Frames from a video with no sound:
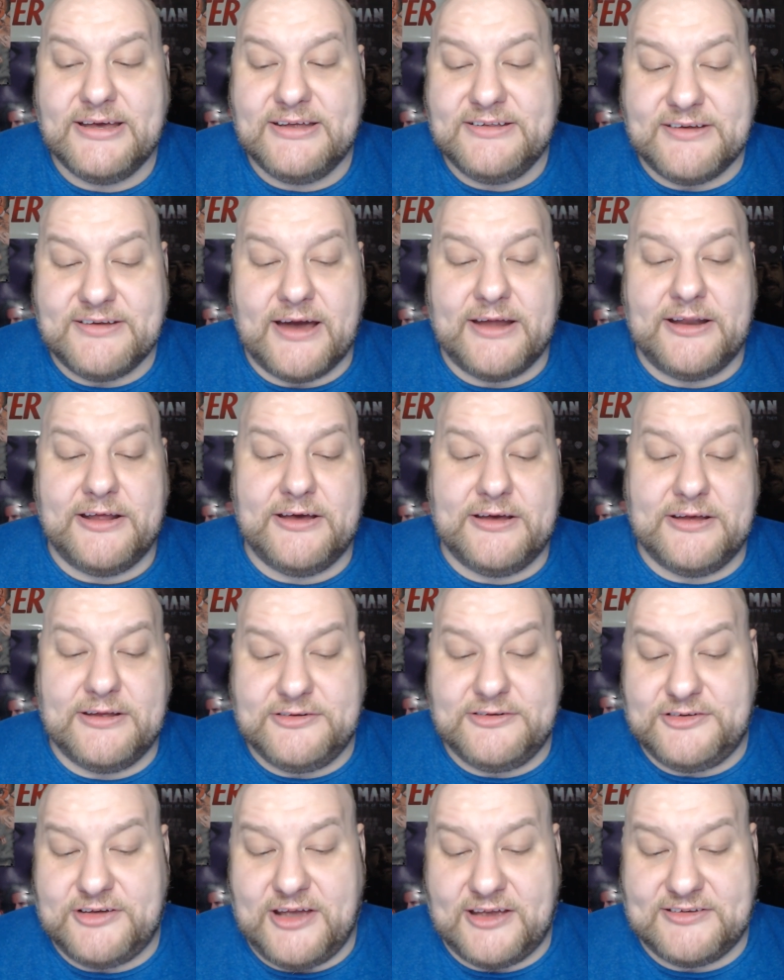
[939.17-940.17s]
Donna
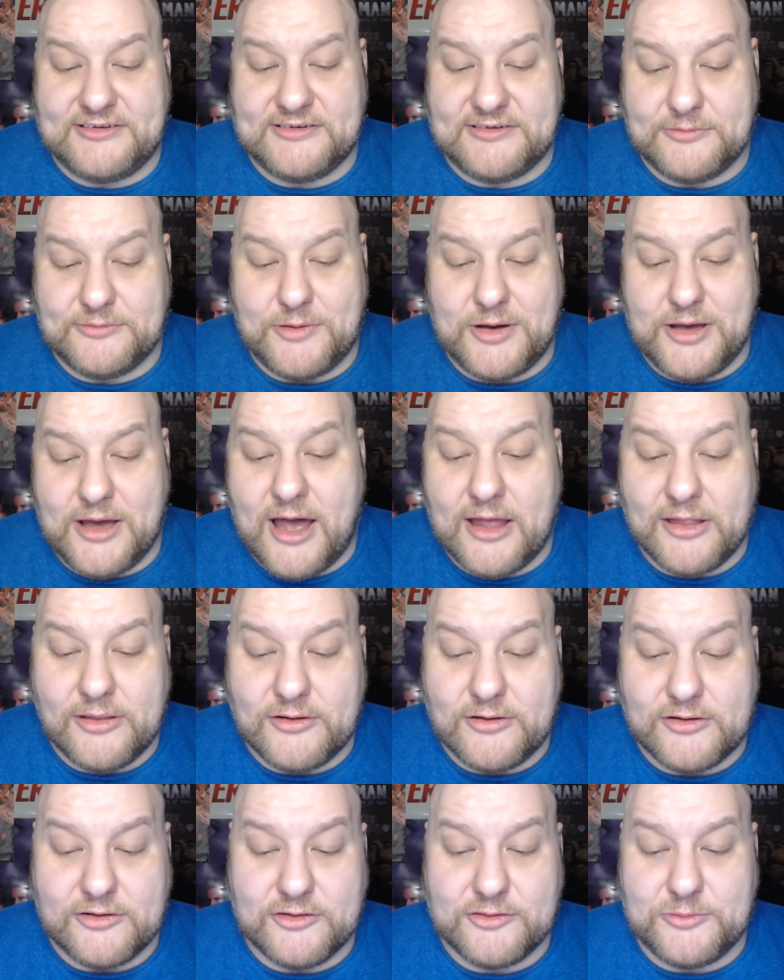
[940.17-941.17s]
chases away
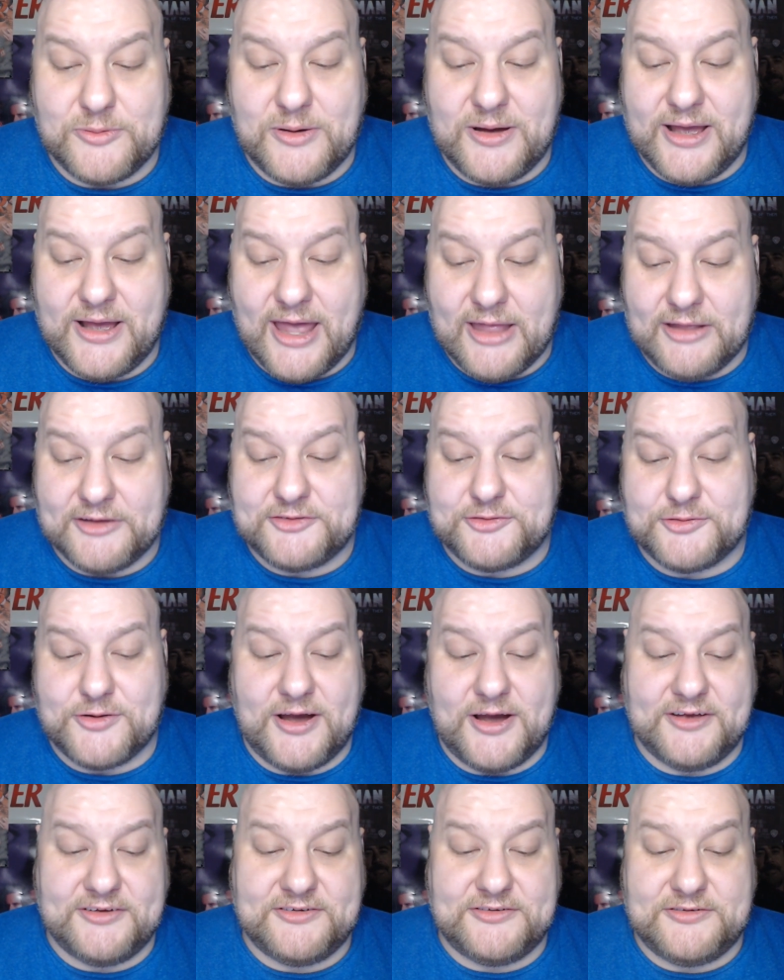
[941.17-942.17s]
onlookers while Ellis
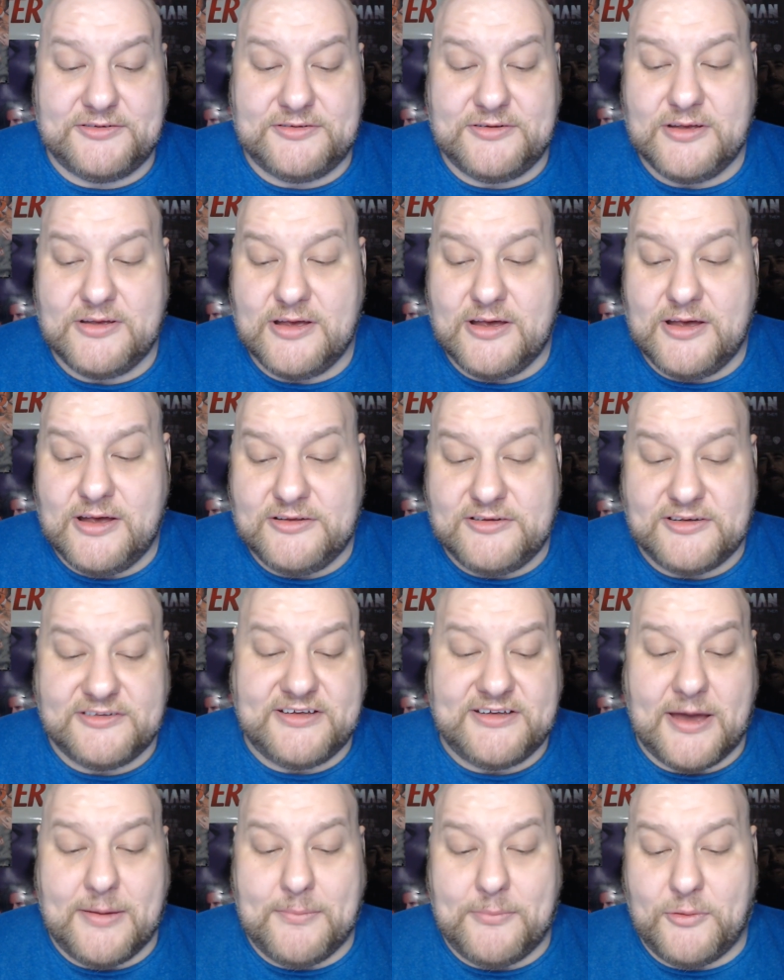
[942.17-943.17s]
tries to
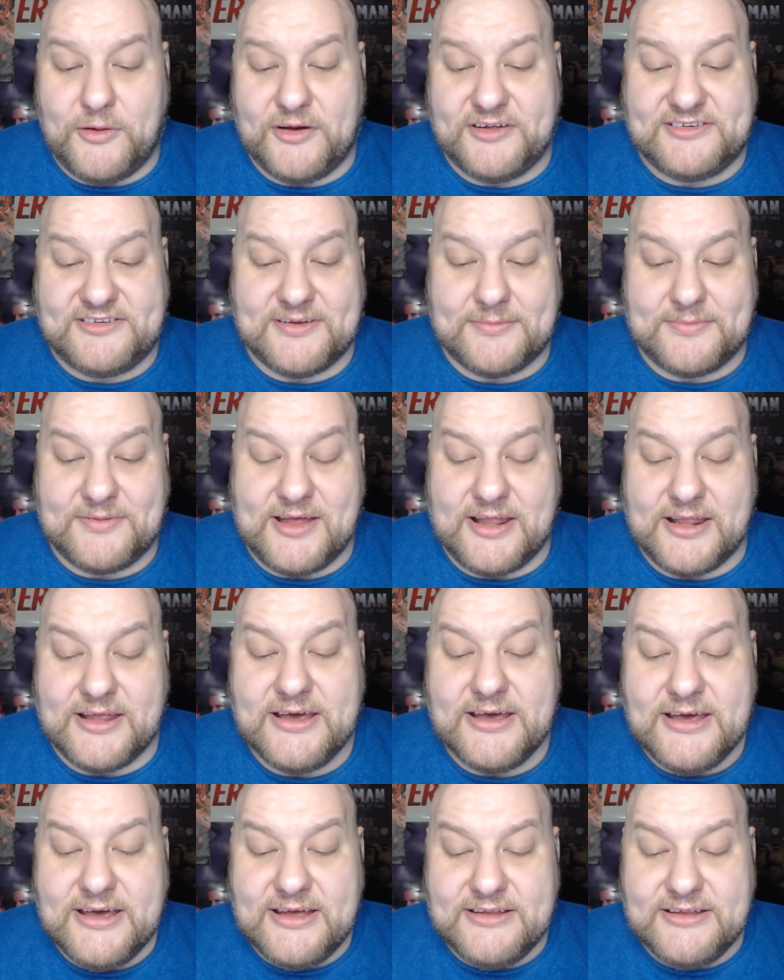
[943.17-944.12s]
tell Boyd something.